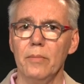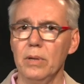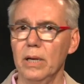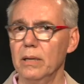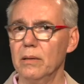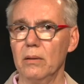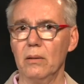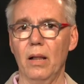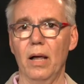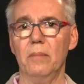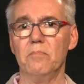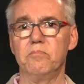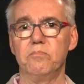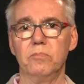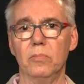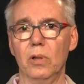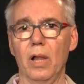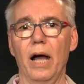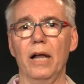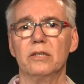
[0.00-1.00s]
He had
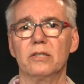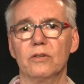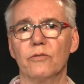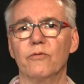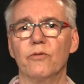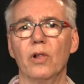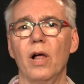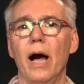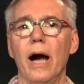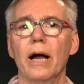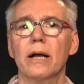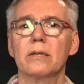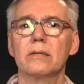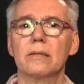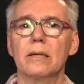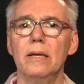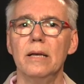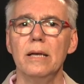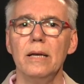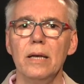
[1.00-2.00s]
lots of
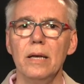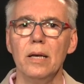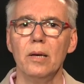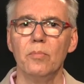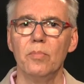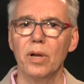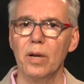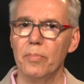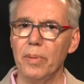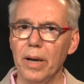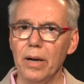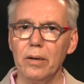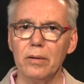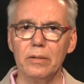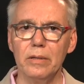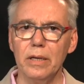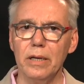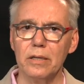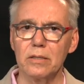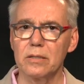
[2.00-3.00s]
flocks, but
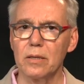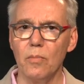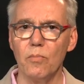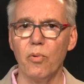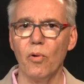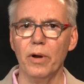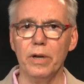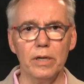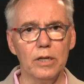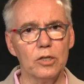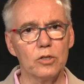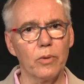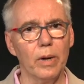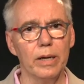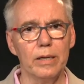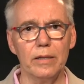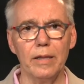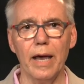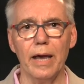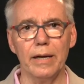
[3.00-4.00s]
apparently at some point he
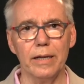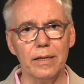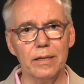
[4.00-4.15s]
traded that